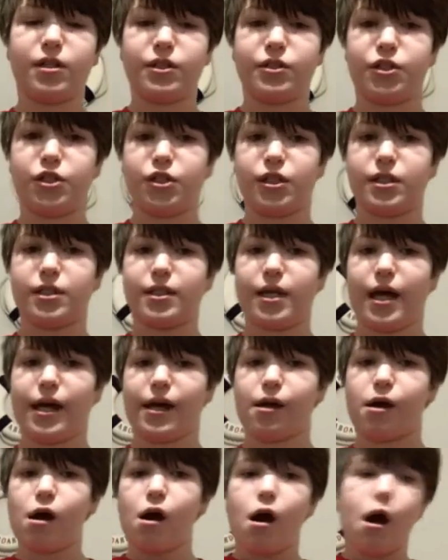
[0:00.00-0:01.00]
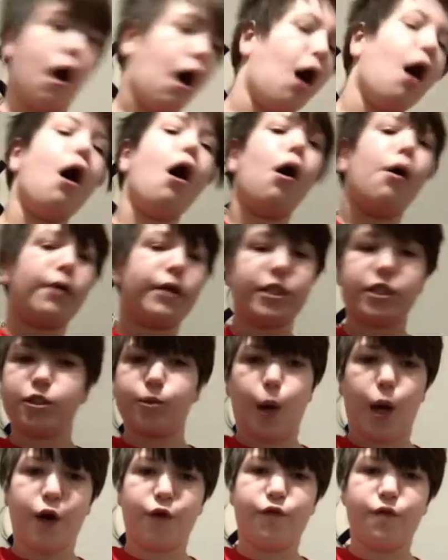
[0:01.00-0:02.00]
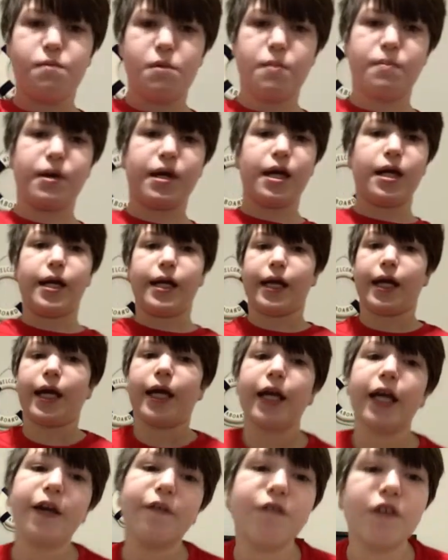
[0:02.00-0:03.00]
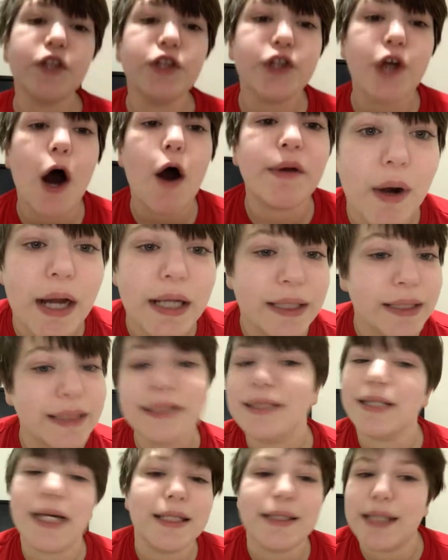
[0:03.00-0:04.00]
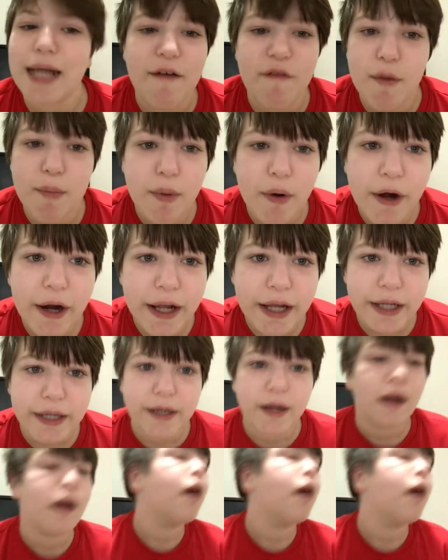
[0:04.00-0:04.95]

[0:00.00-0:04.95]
it's just like, oh, he's smarter from the beginning, even though he doesn't have a brain.